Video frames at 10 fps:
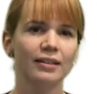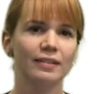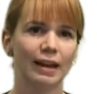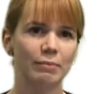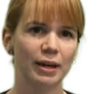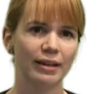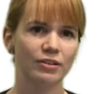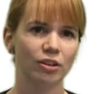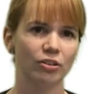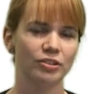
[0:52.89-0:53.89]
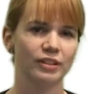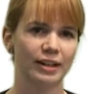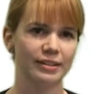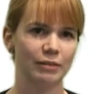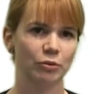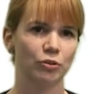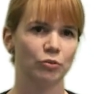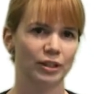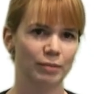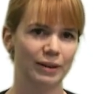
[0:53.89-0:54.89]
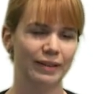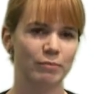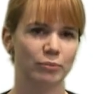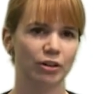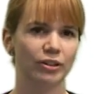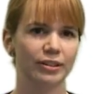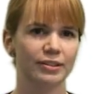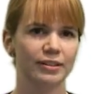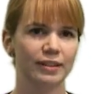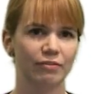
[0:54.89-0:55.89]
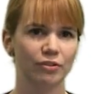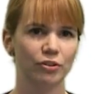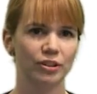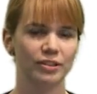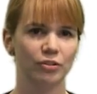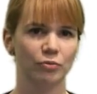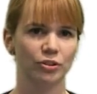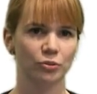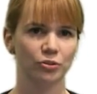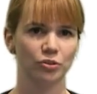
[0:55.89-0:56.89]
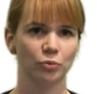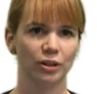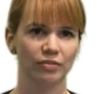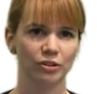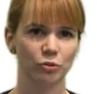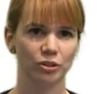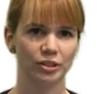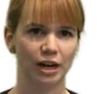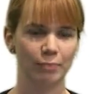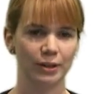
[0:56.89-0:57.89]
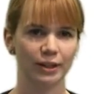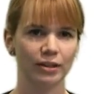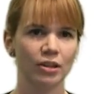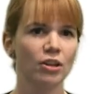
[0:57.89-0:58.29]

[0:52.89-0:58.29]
LibGuides are sites that were created by librarians that focus on resources relevant to a topic.